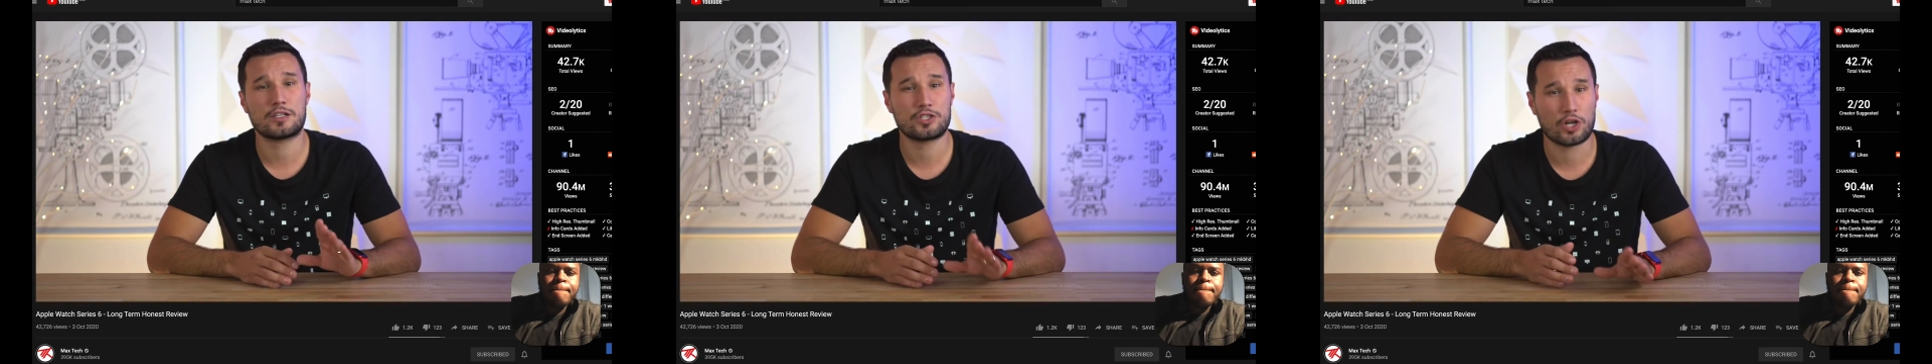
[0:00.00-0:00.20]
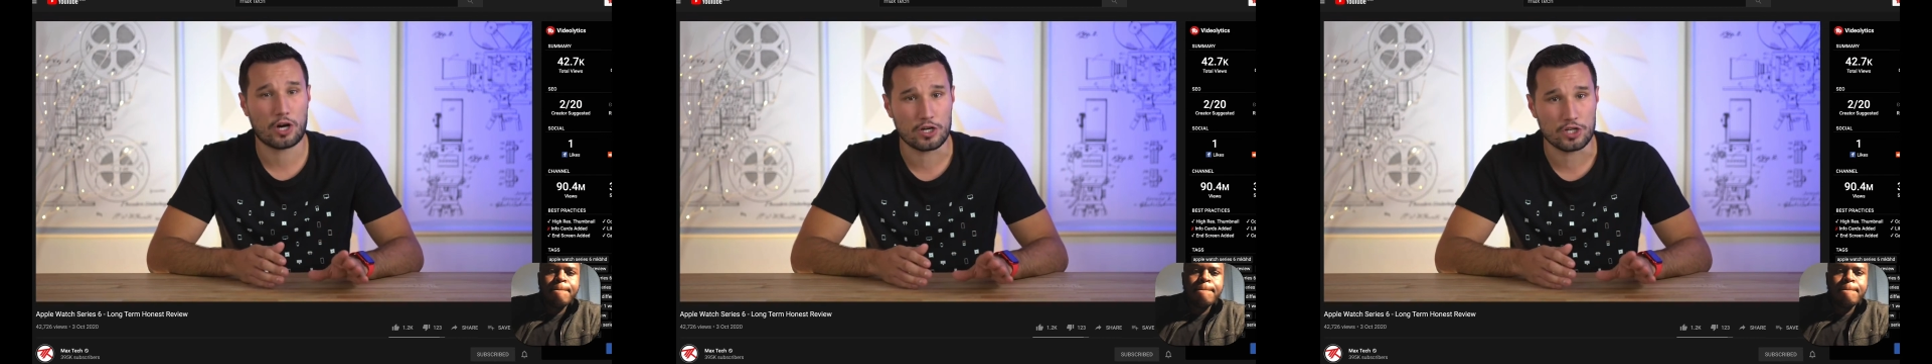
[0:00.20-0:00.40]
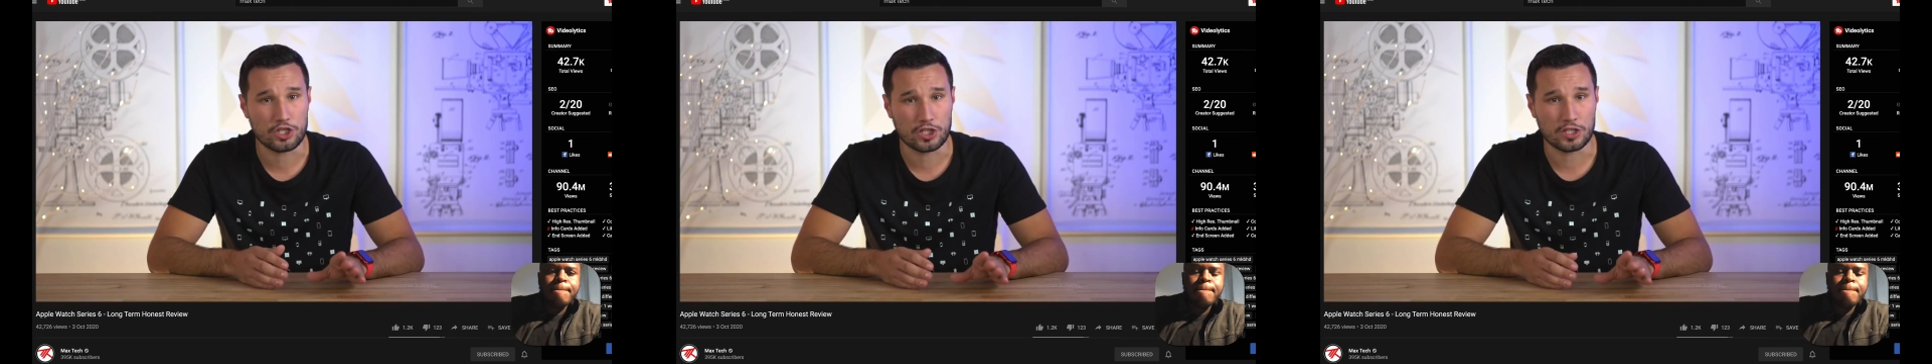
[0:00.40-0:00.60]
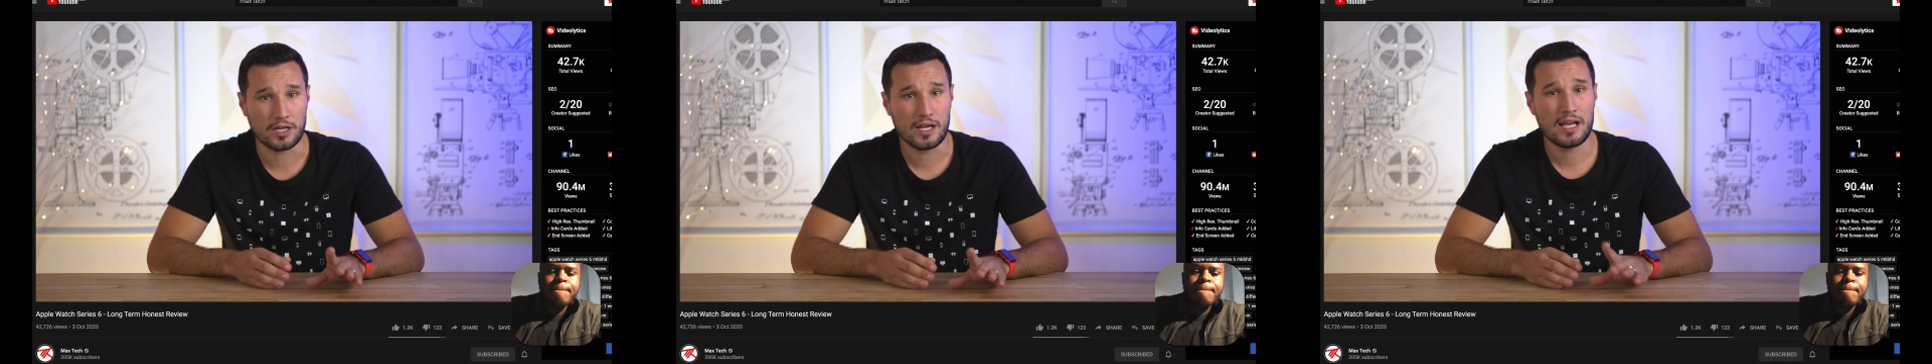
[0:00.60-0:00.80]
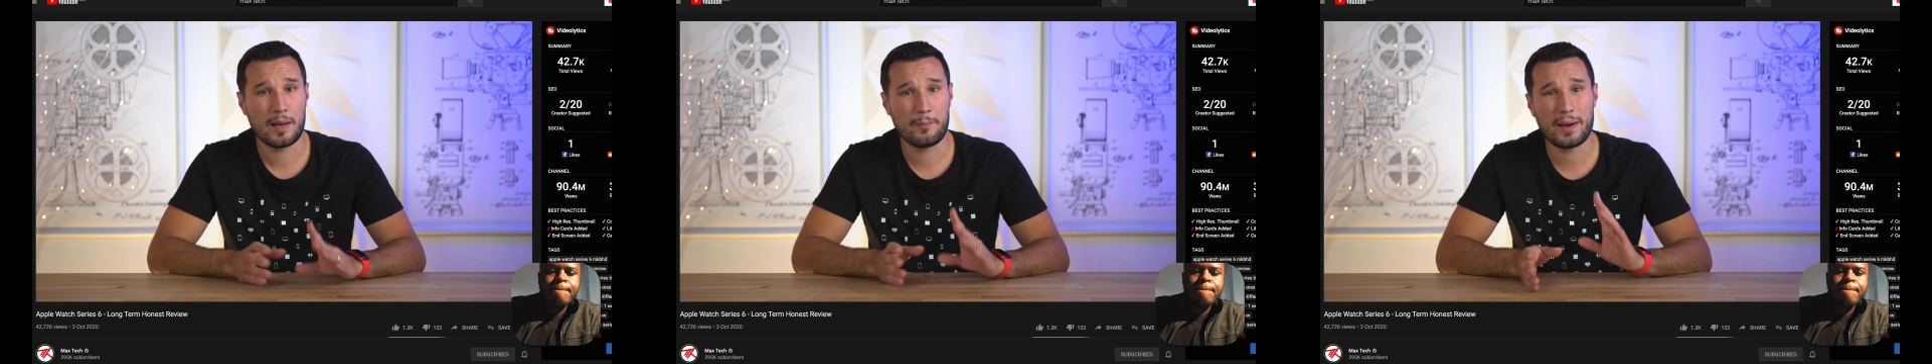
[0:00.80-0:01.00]
charger
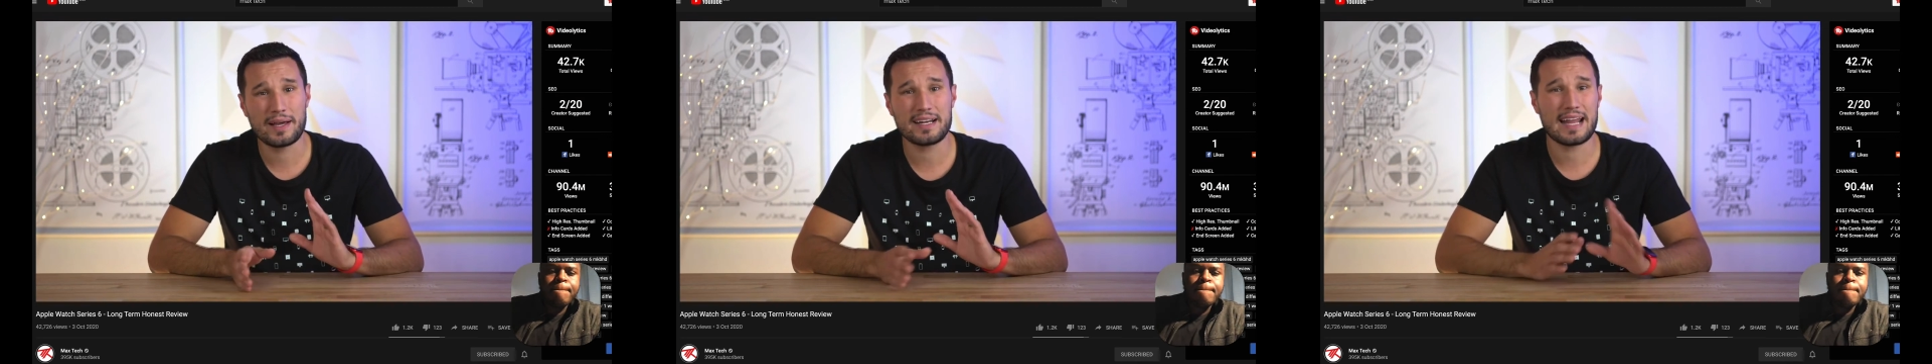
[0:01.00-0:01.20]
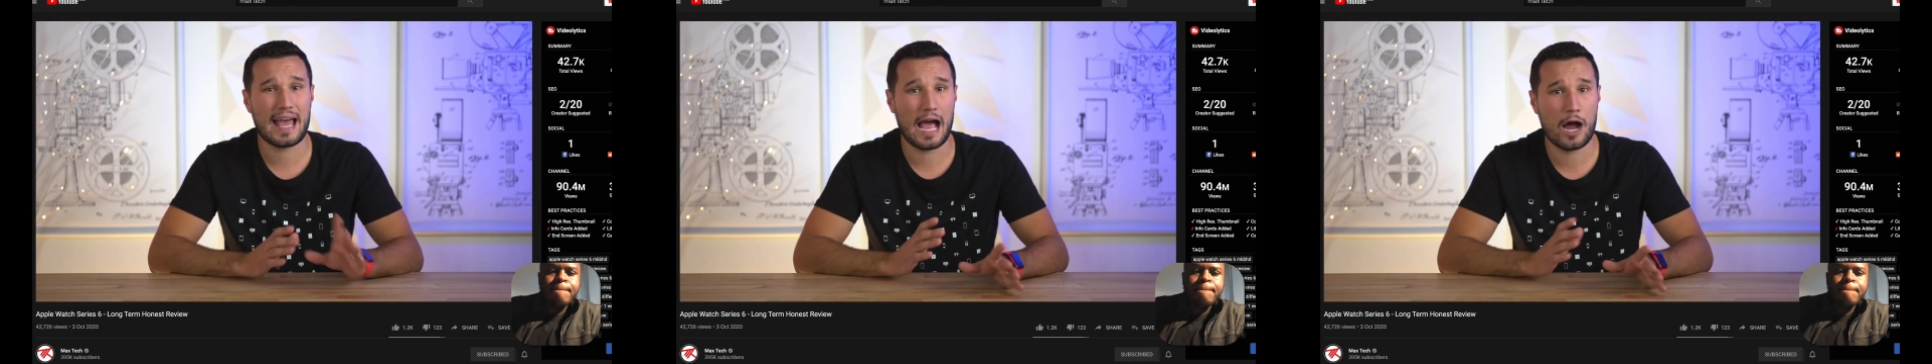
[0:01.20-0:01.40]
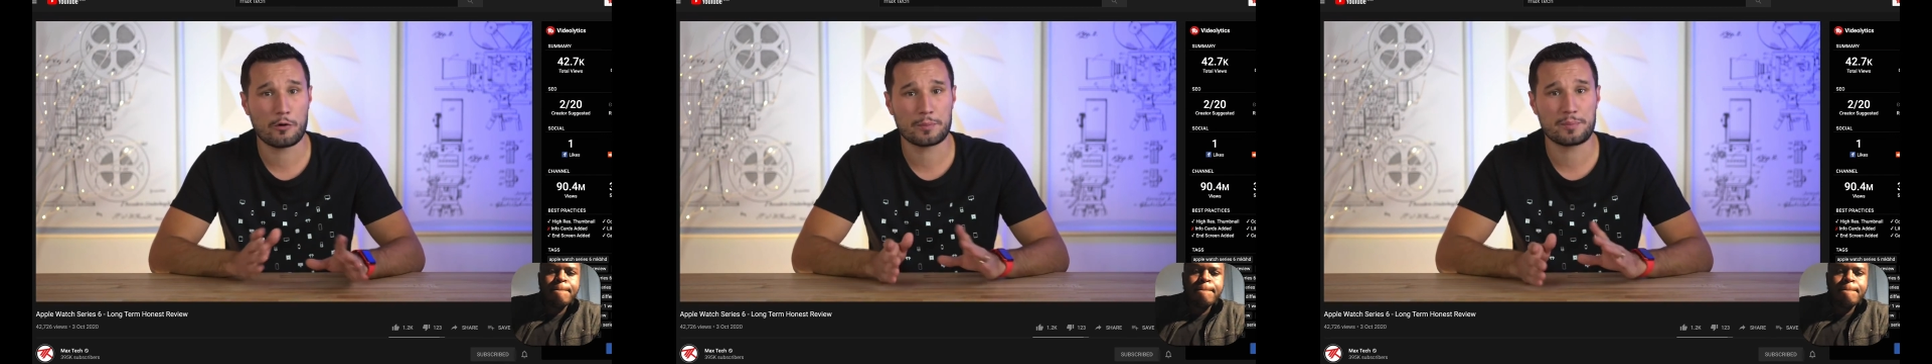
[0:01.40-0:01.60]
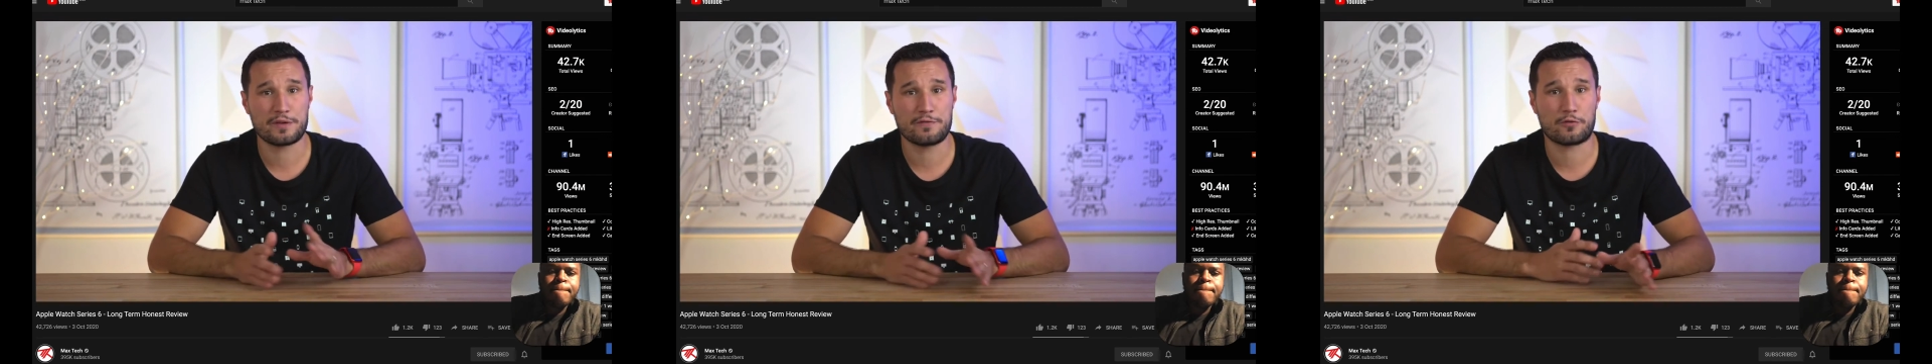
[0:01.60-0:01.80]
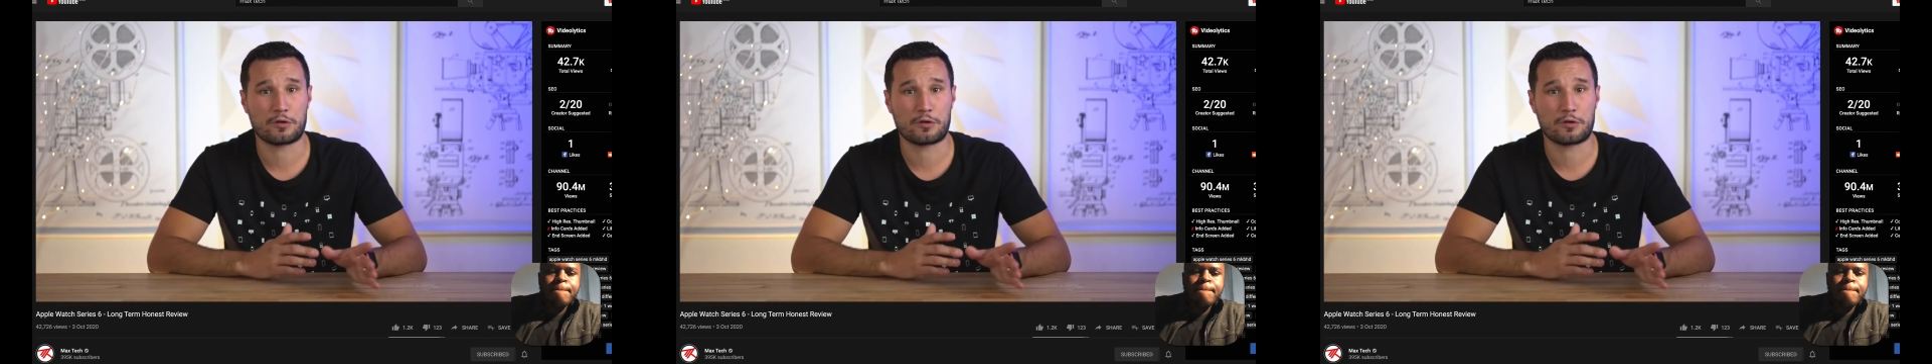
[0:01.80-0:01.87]
about an hour before